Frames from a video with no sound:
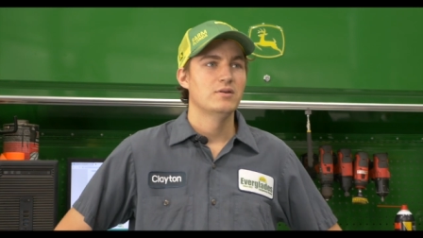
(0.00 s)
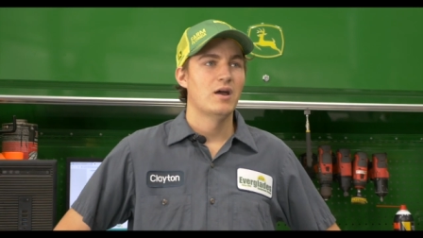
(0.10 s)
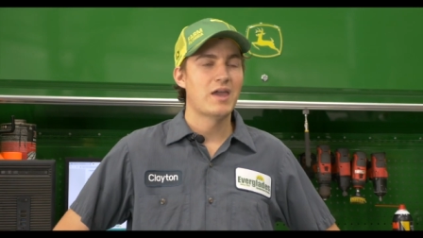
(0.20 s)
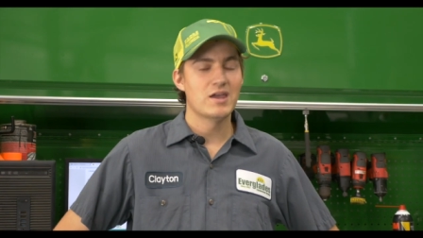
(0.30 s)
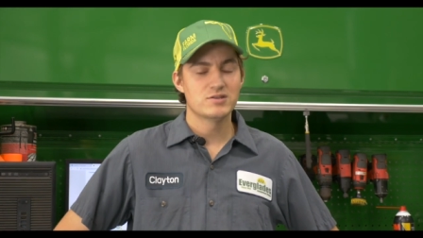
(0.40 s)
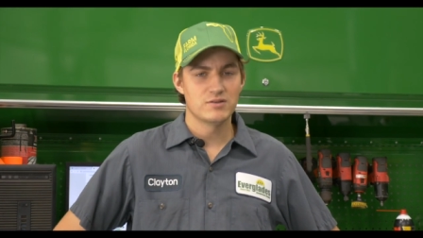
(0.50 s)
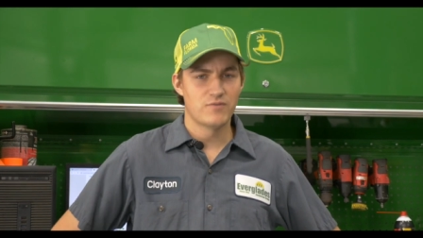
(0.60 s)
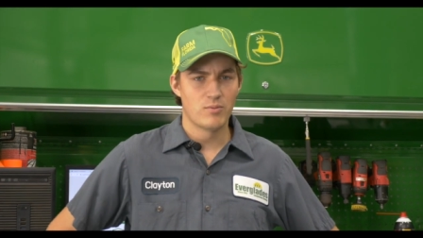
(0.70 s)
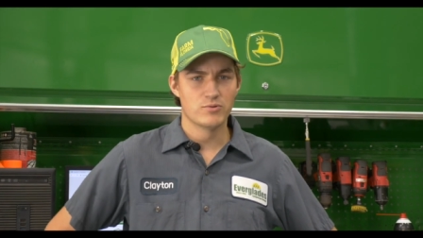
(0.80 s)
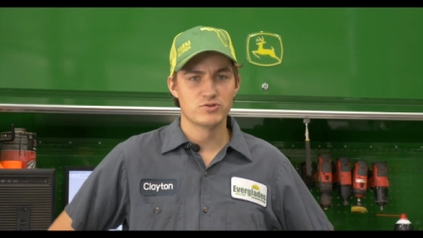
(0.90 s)
Occasionally
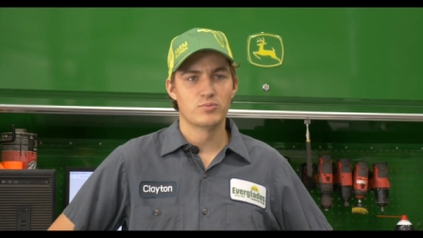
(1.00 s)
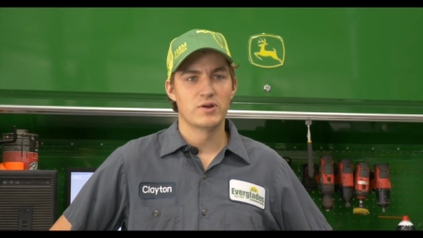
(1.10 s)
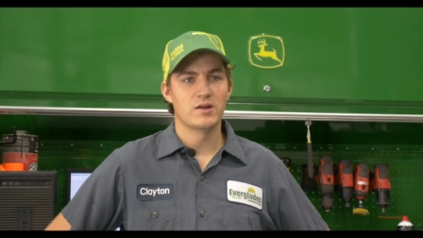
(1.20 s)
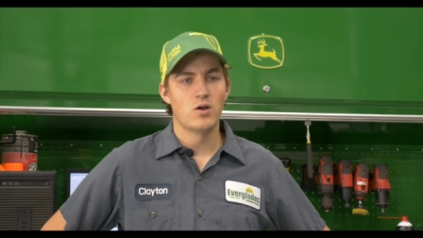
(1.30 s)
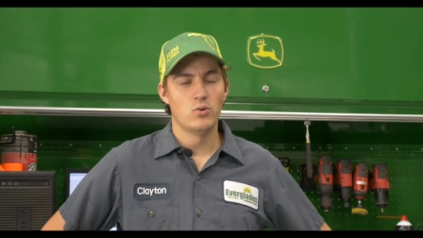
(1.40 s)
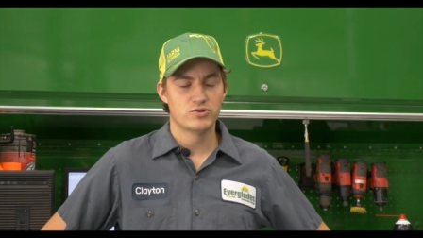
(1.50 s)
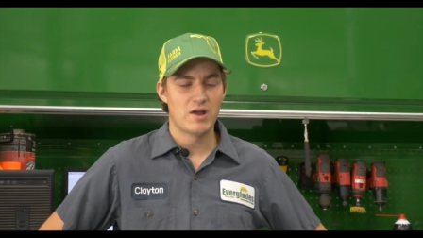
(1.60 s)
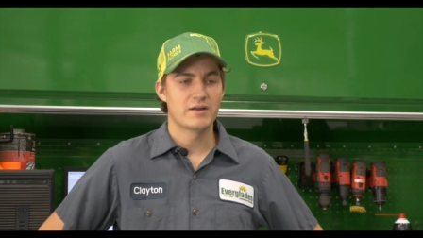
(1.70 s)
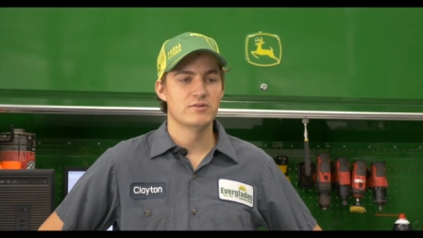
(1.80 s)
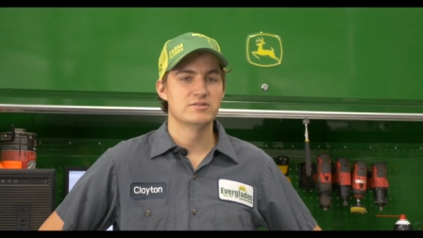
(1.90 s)
farmers will bring old
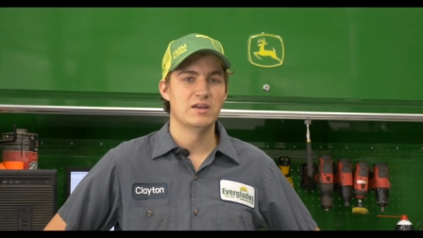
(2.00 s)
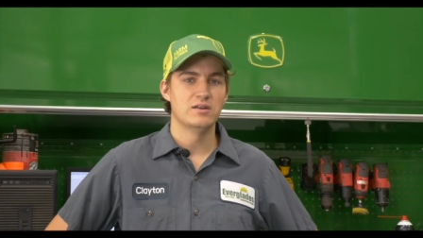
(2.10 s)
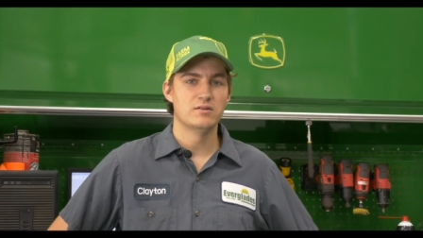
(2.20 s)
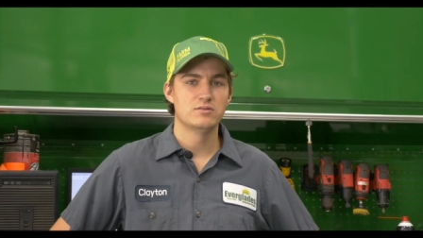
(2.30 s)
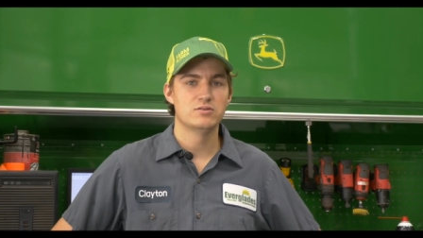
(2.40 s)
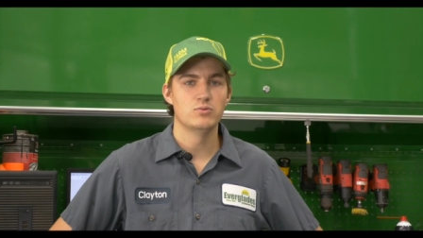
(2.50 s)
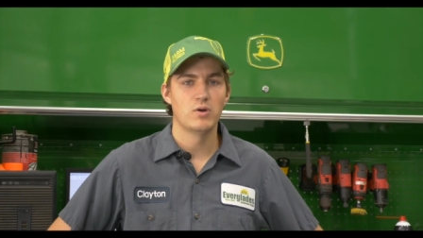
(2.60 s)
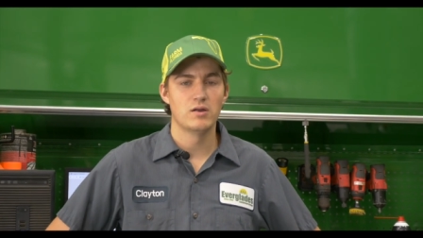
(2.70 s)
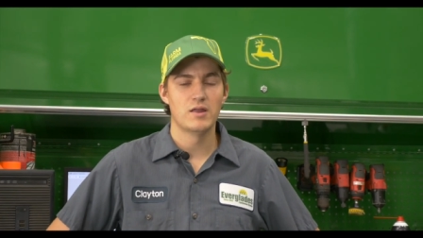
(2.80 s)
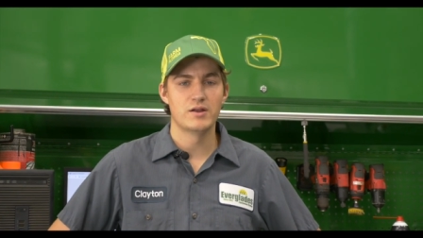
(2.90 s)
tractors in
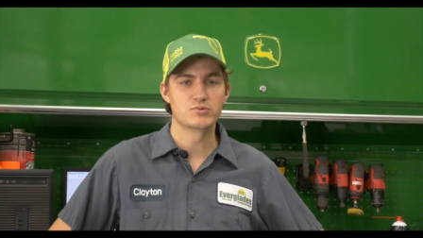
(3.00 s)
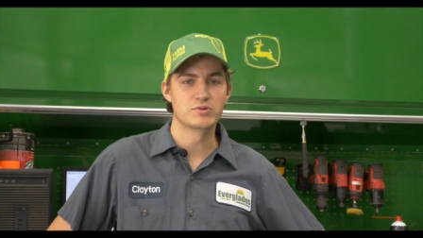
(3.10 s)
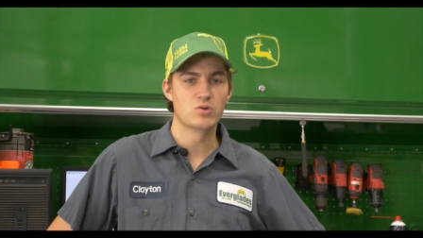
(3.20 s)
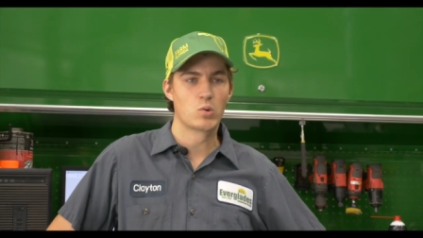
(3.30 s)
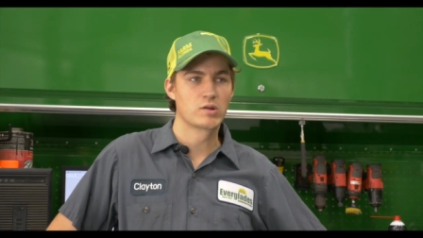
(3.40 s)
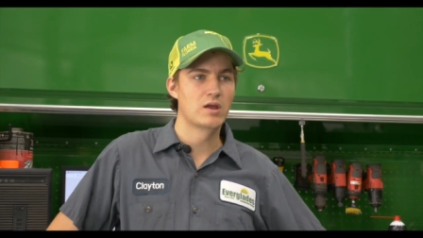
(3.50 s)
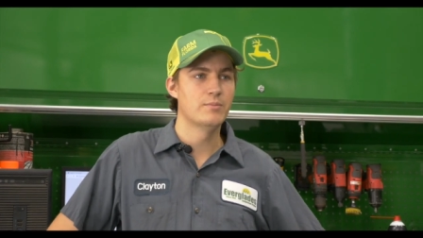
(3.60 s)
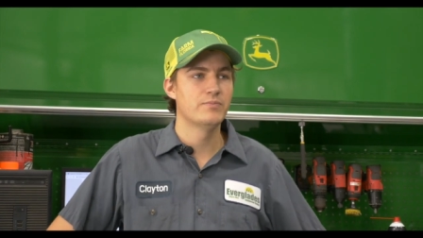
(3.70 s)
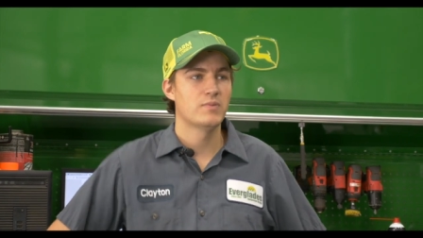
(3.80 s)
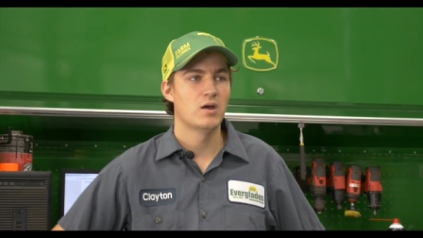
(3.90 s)
to let us restore
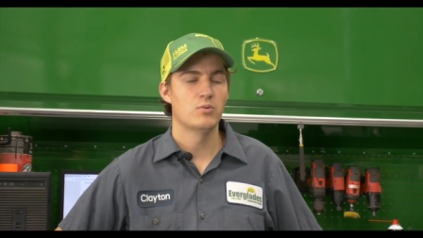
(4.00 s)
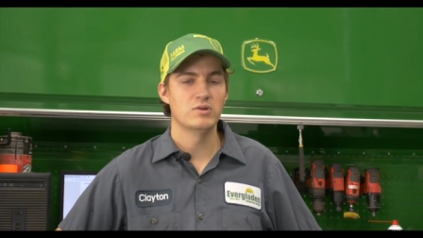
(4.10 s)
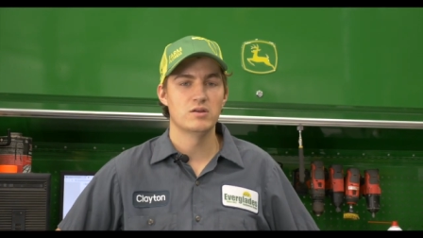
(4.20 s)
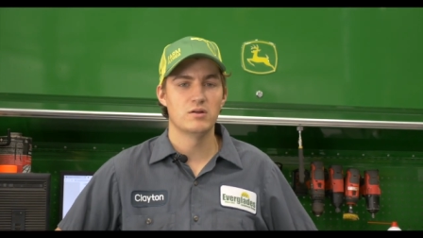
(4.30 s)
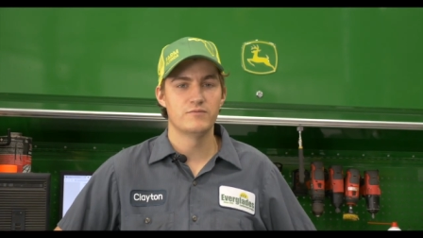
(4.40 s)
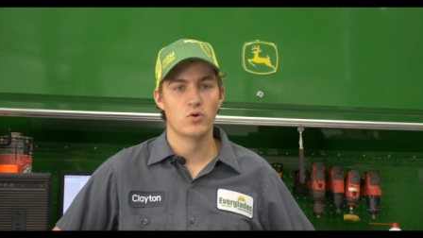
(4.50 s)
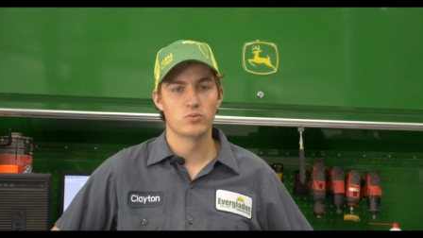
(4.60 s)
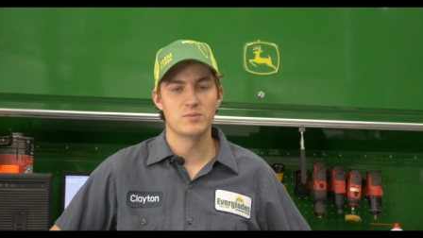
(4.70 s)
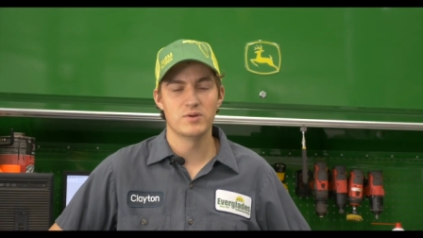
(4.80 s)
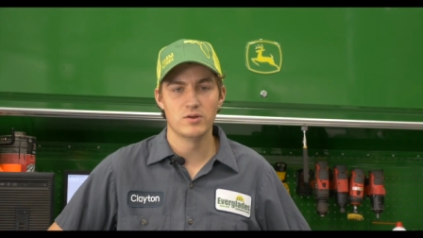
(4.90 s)
them. We did a full
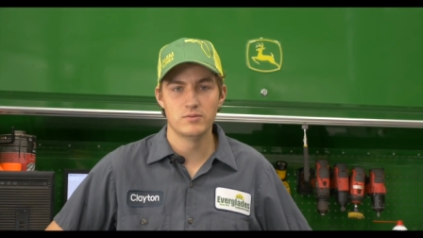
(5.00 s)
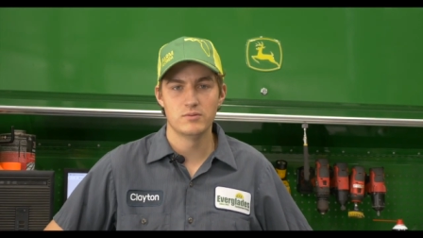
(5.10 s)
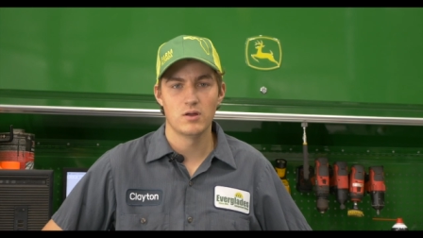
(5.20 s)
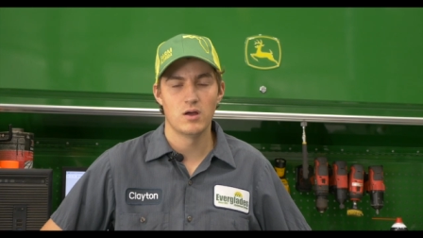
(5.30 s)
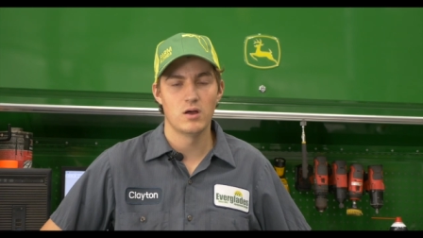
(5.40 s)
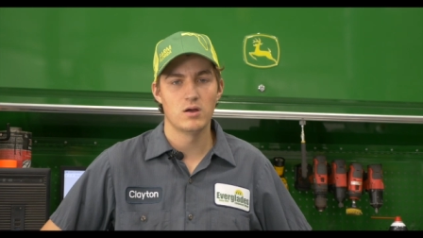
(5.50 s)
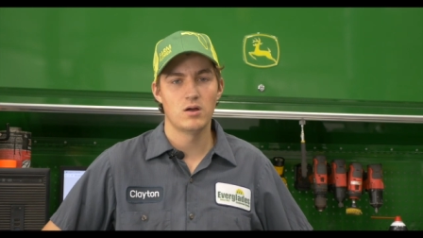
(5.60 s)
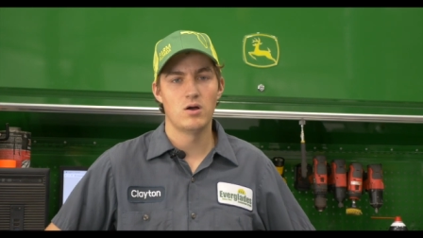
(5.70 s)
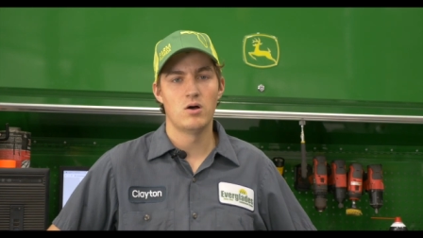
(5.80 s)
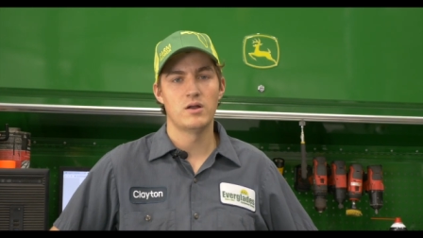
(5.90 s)
rebuild
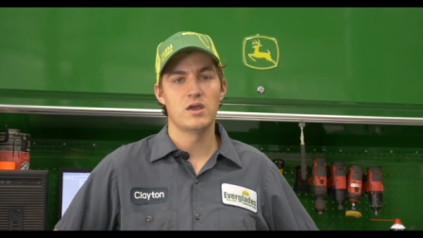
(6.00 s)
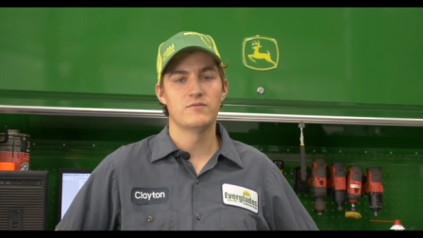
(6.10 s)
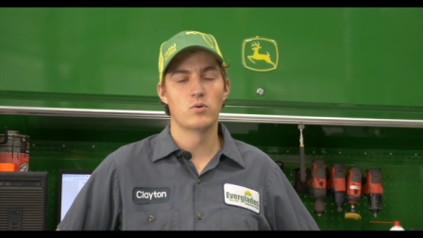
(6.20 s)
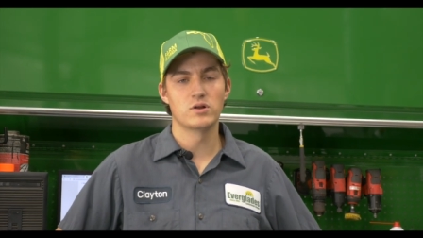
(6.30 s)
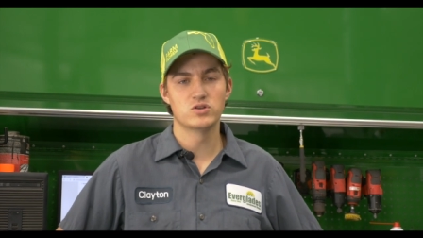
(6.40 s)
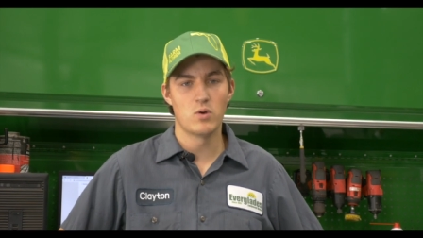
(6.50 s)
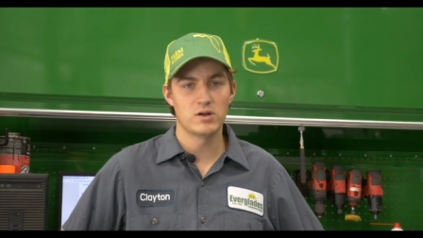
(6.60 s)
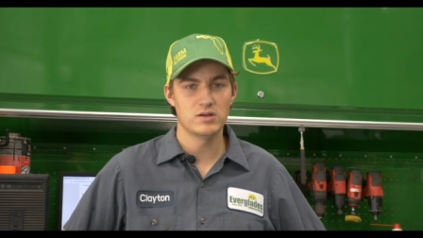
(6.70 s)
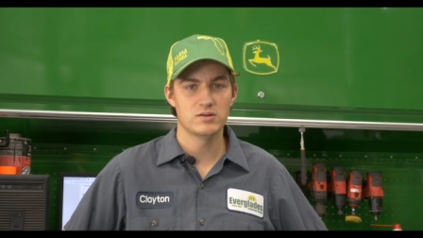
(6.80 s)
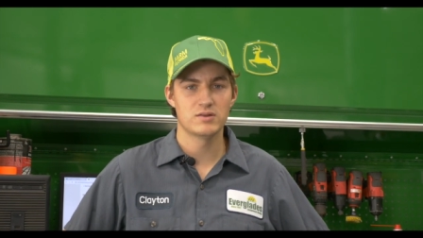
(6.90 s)
on a
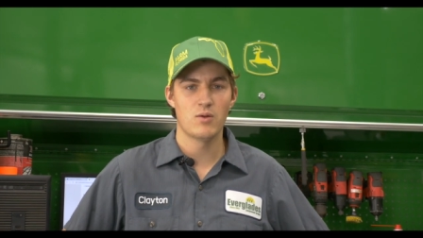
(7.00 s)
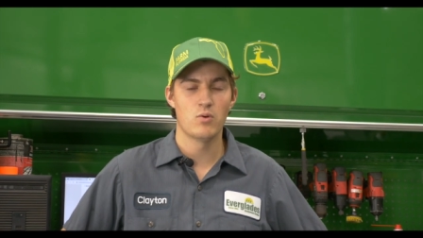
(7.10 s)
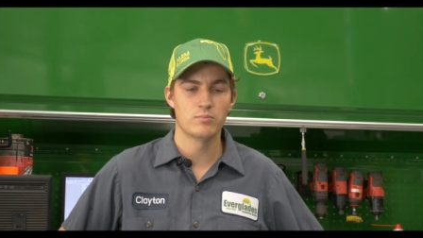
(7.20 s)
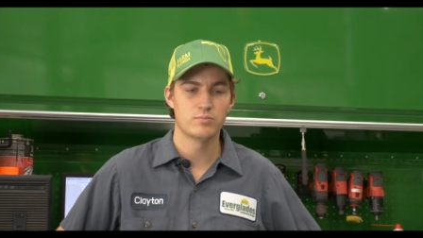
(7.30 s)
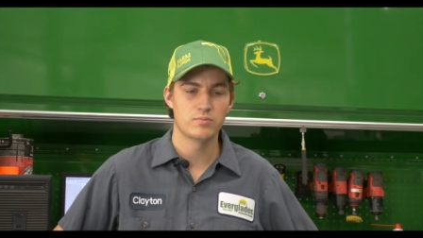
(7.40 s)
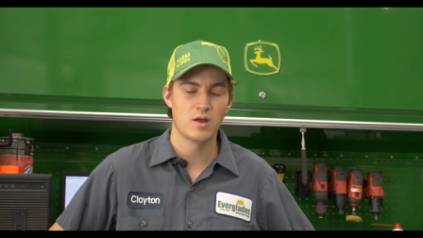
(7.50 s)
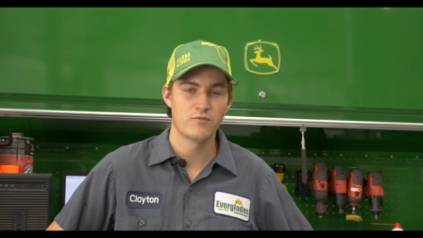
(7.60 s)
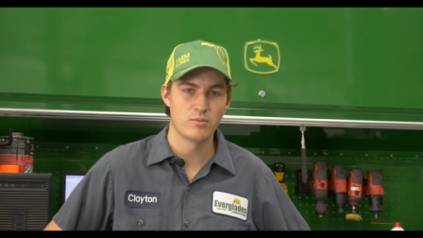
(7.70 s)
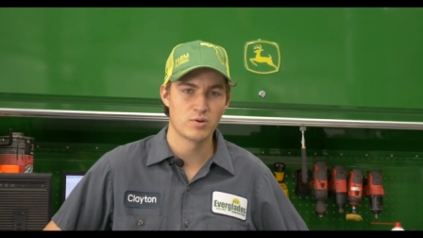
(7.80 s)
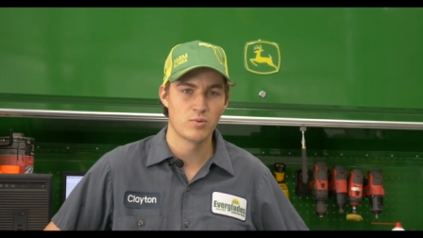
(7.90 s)
4020 that one a
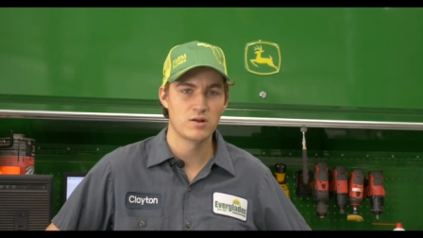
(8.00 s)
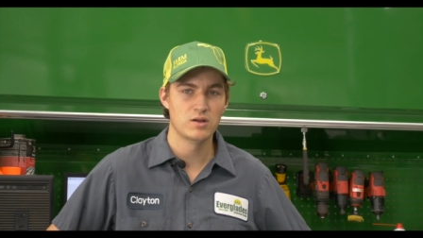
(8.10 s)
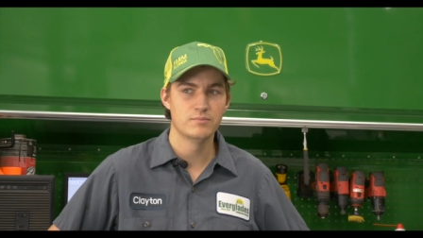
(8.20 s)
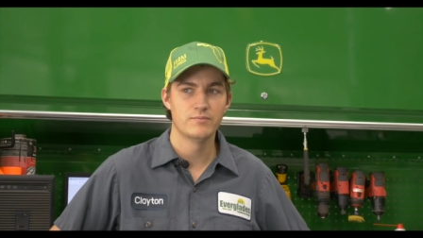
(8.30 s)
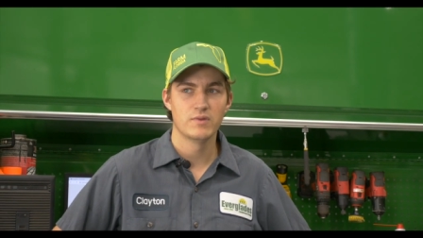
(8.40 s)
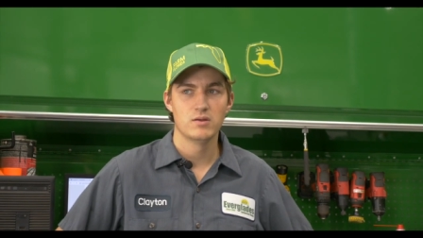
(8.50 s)
farmer brought in.